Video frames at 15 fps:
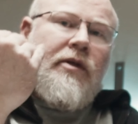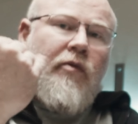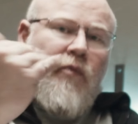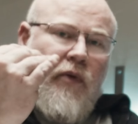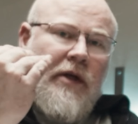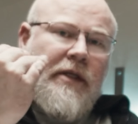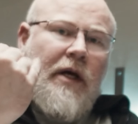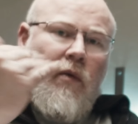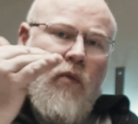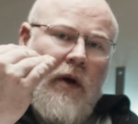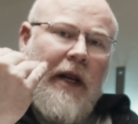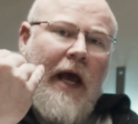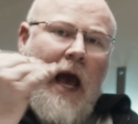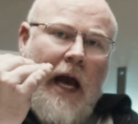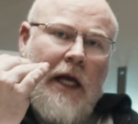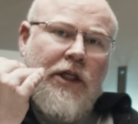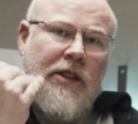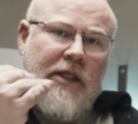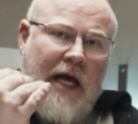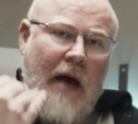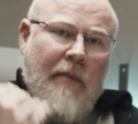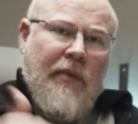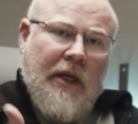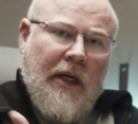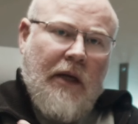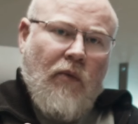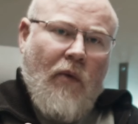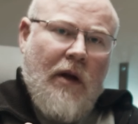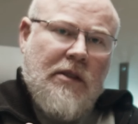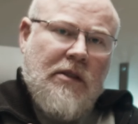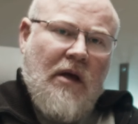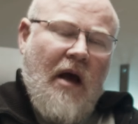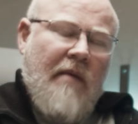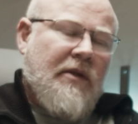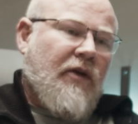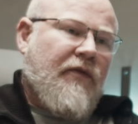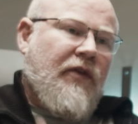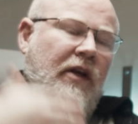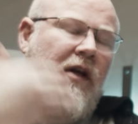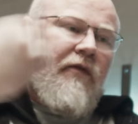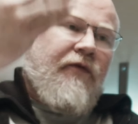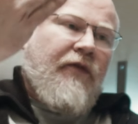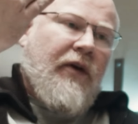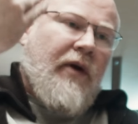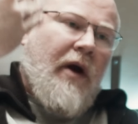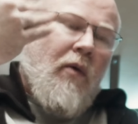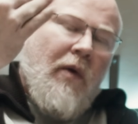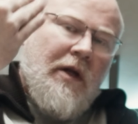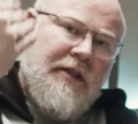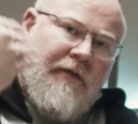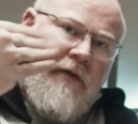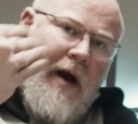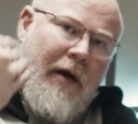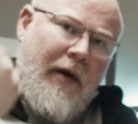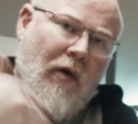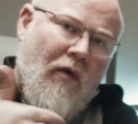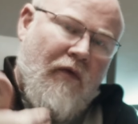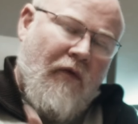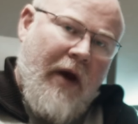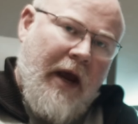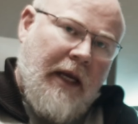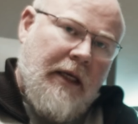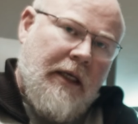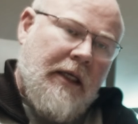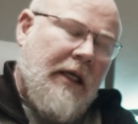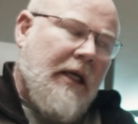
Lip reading: to print out what action's happening and what time. So if you need to figure out what's firing off when,